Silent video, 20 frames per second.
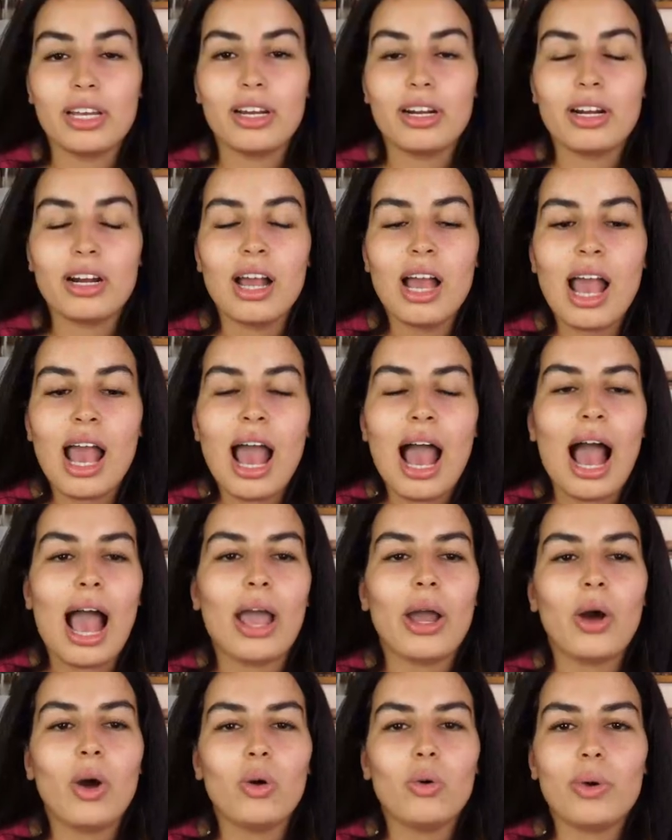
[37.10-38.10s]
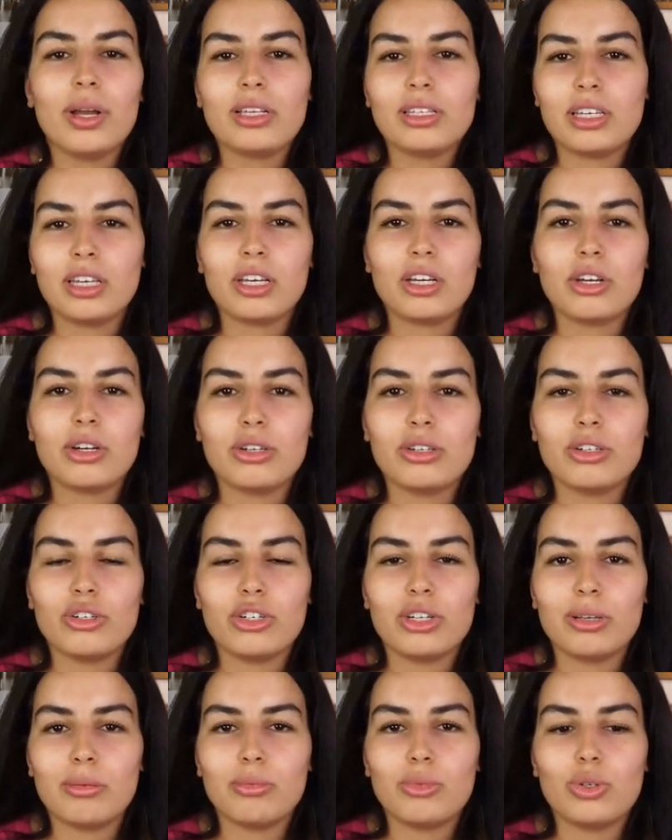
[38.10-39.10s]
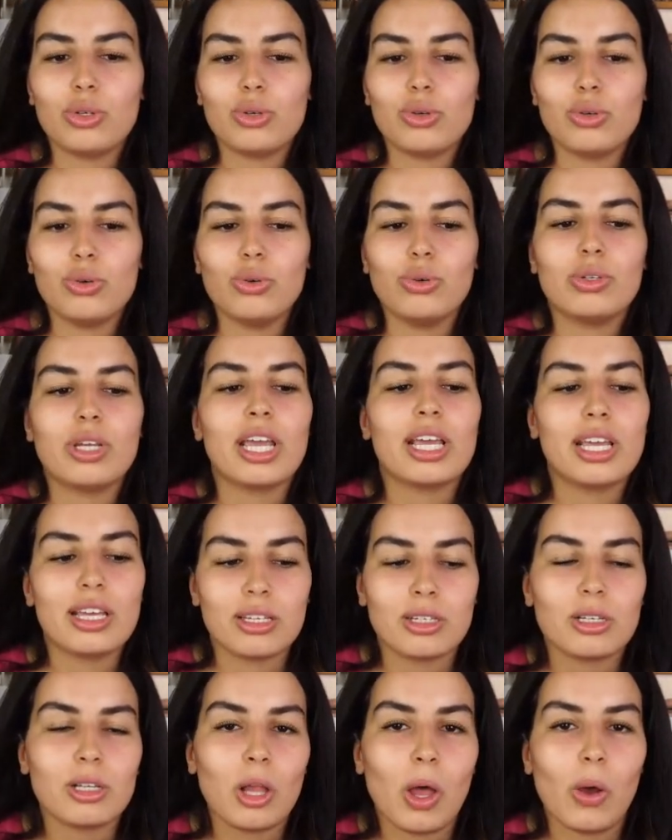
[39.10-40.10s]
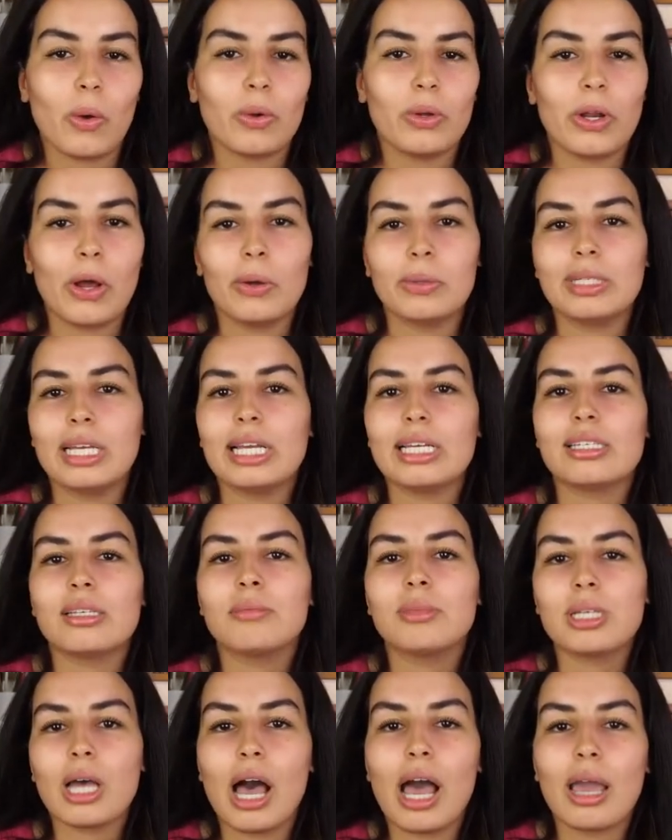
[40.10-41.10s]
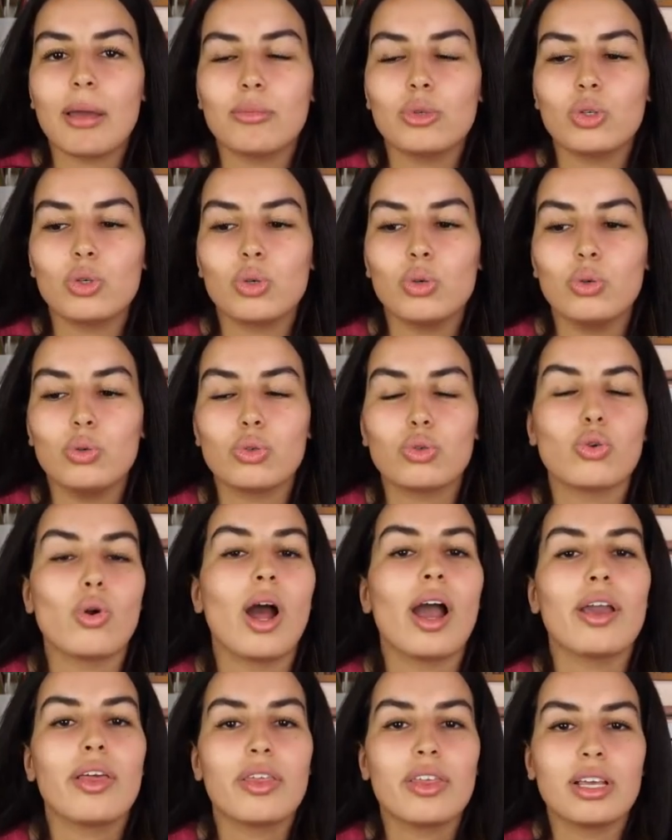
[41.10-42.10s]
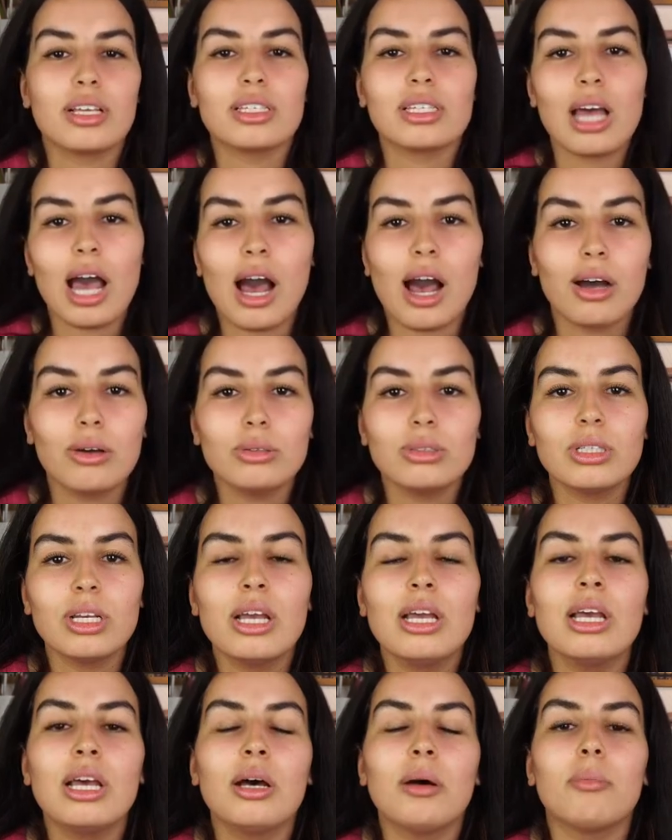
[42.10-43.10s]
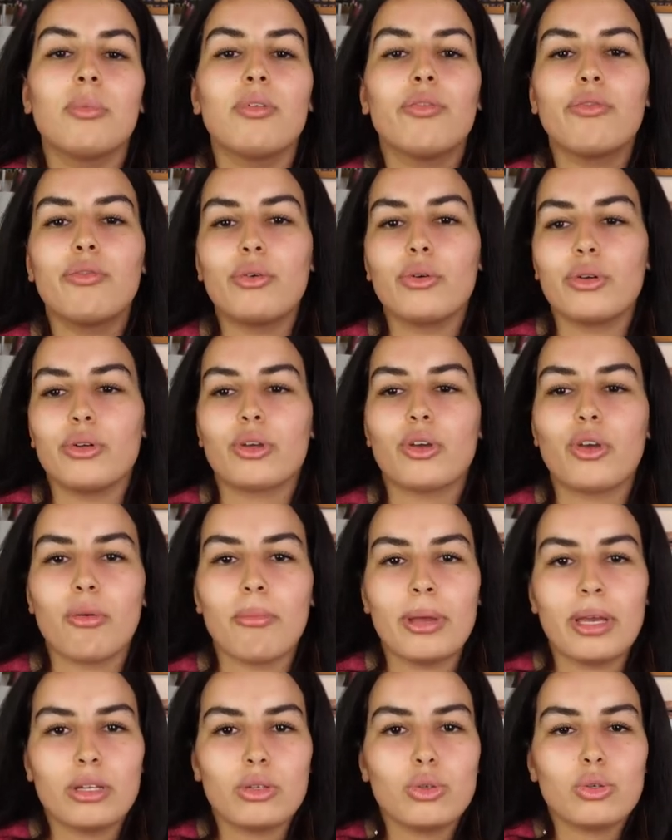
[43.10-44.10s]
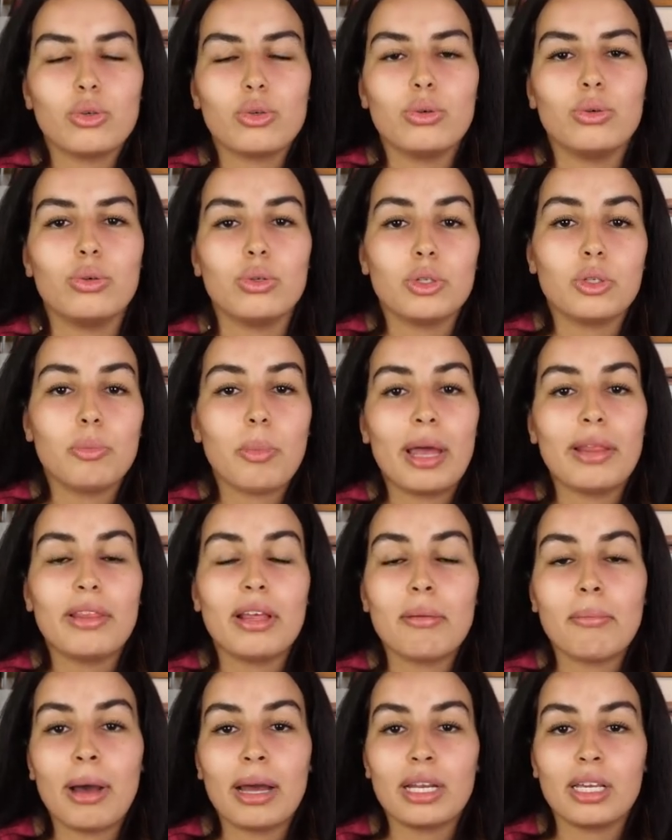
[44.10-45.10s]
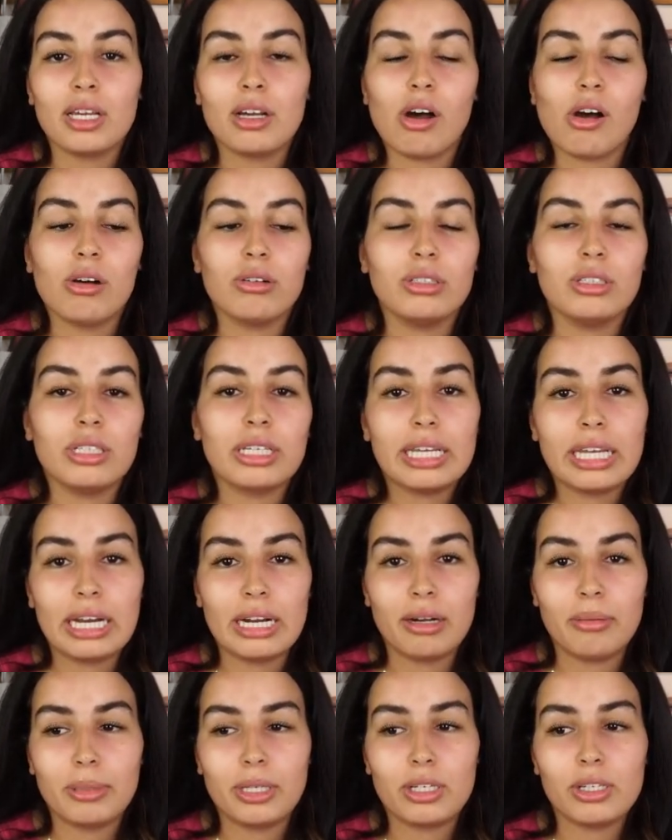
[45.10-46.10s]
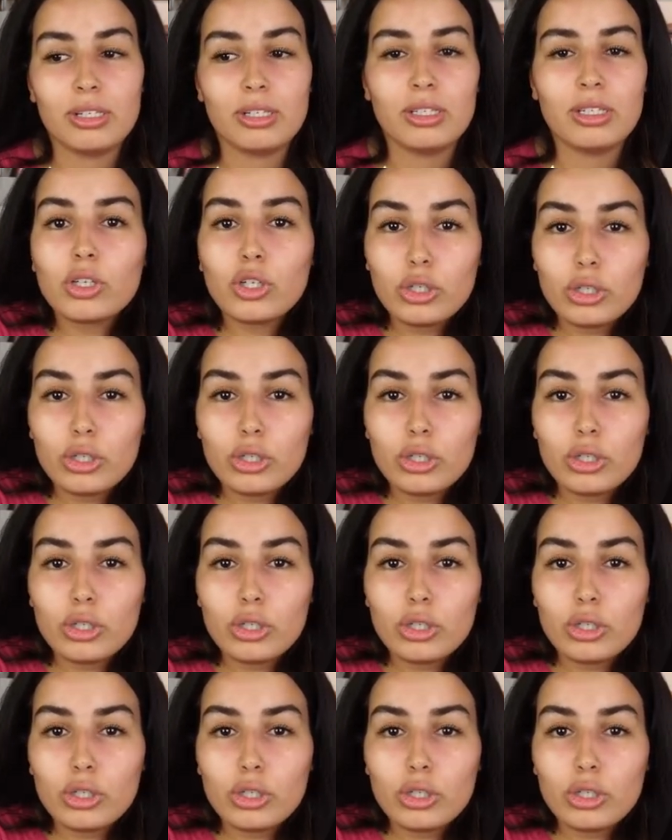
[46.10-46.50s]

gear, I always encourage them to take it slow, you know, take some time to try things out before you commit to spending money on gear, because